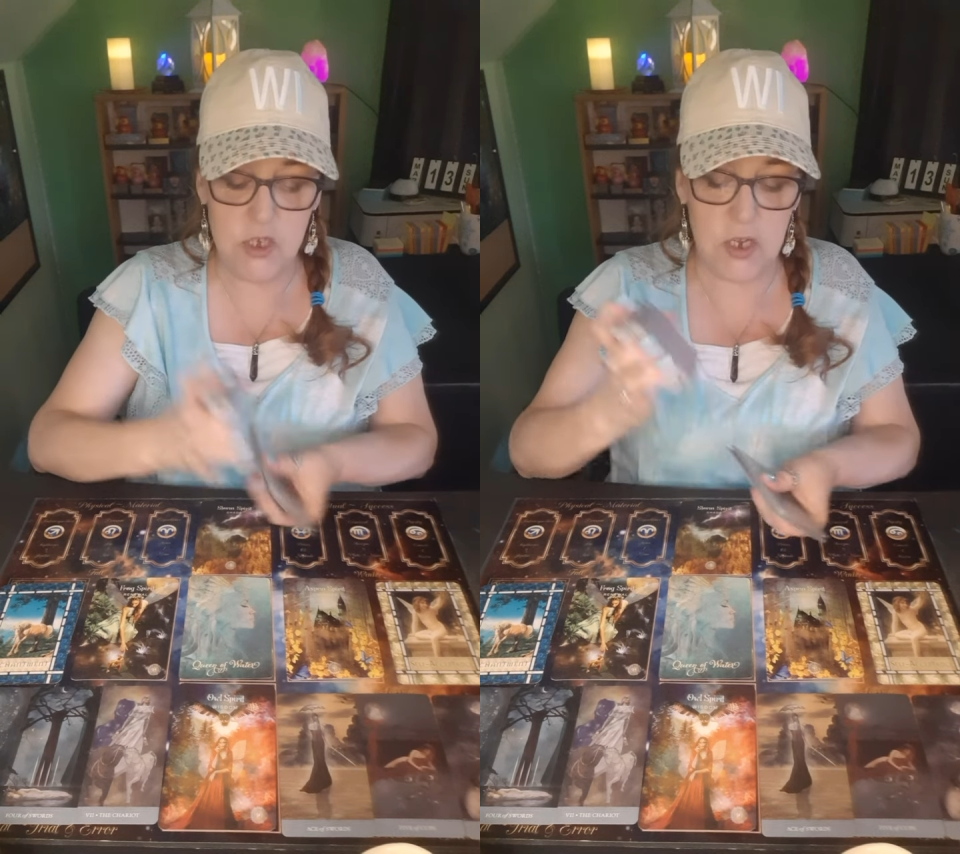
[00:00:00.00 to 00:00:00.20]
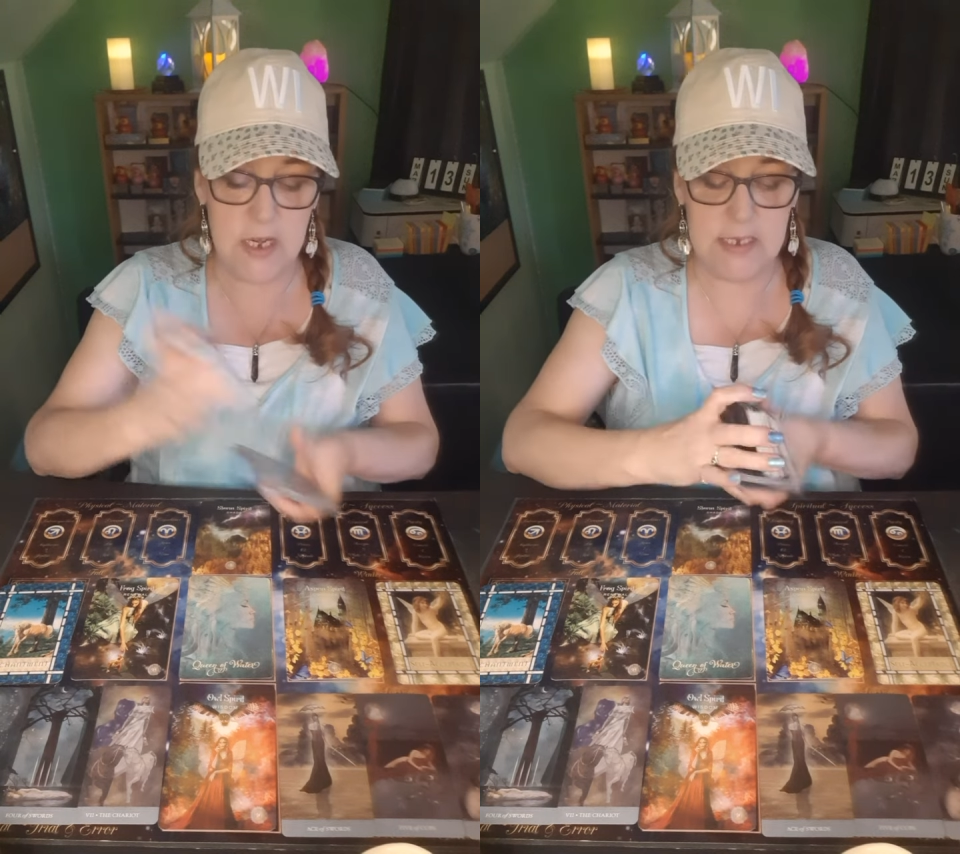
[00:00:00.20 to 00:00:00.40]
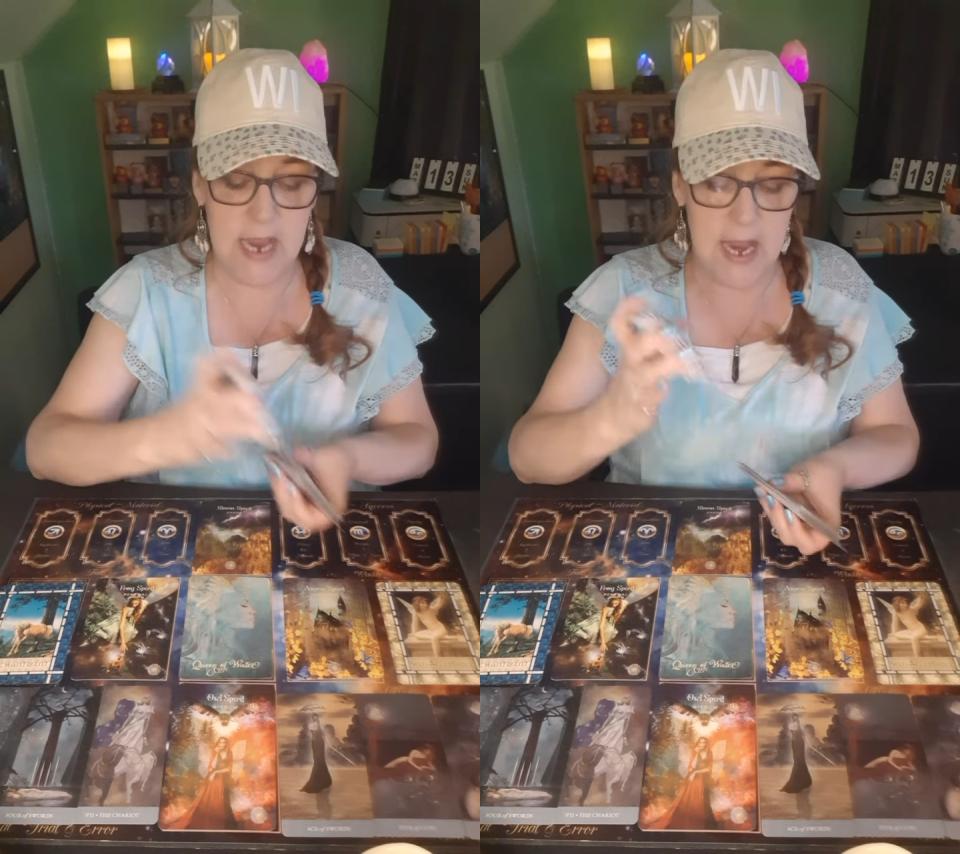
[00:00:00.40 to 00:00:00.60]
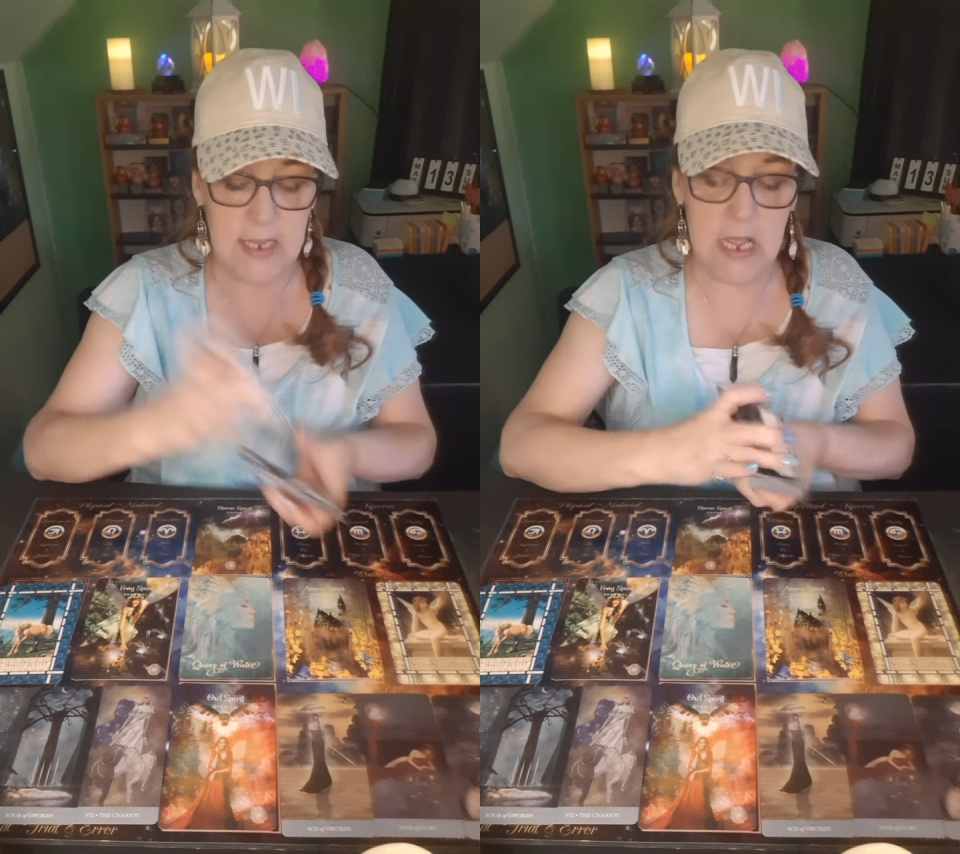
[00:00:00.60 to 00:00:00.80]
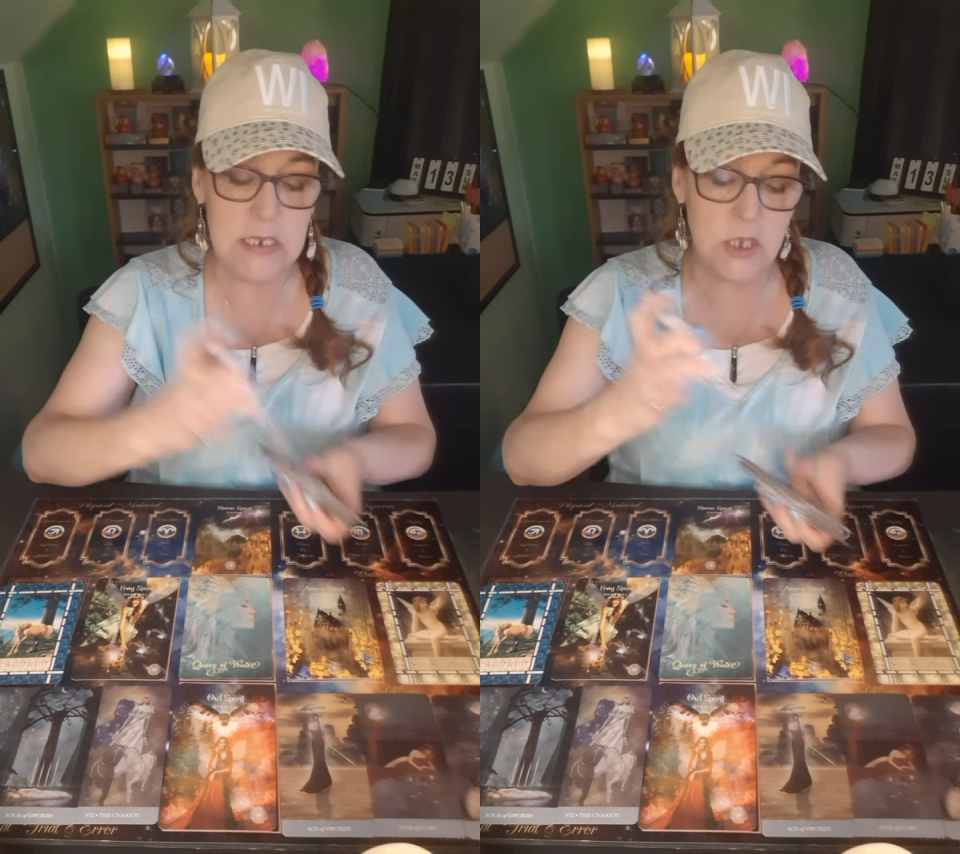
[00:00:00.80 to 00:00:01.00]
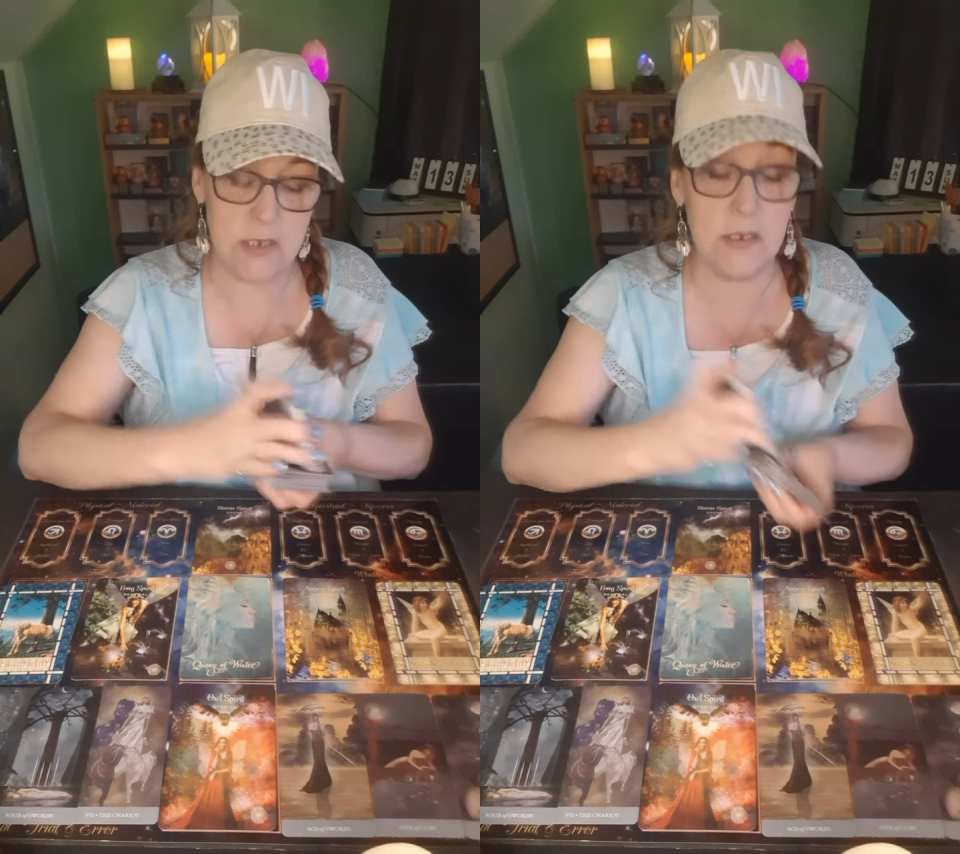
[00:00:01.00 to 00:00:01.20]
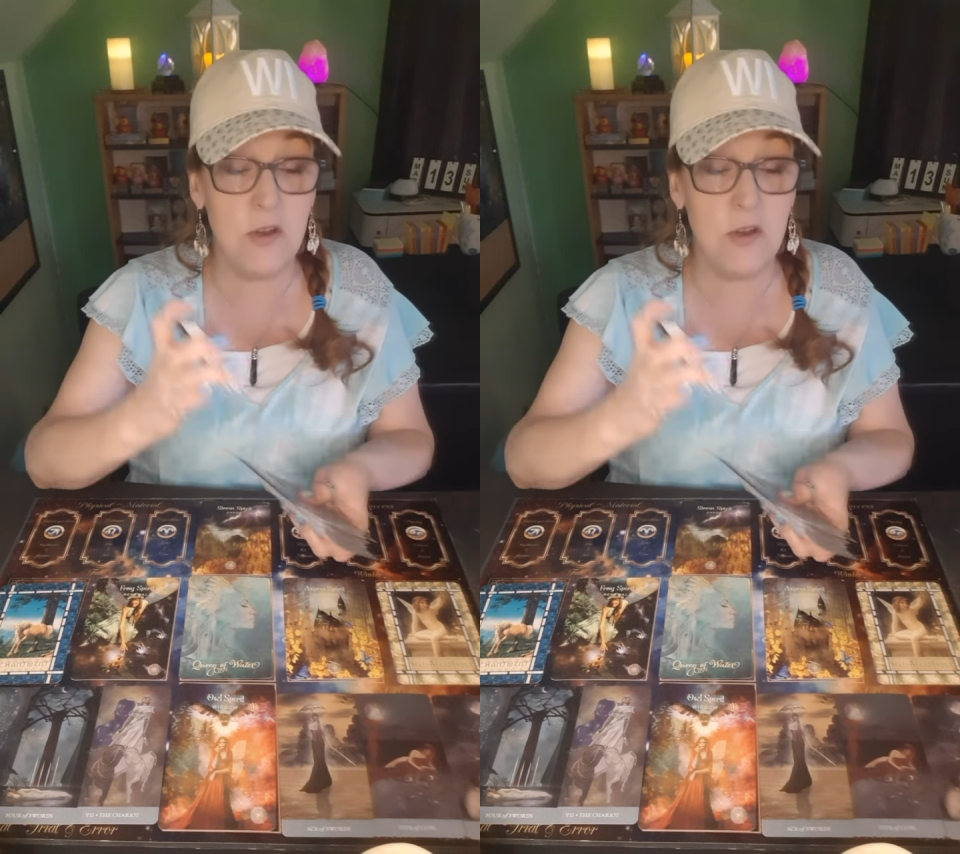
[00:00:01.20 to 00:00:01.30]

what you're going to take. It's also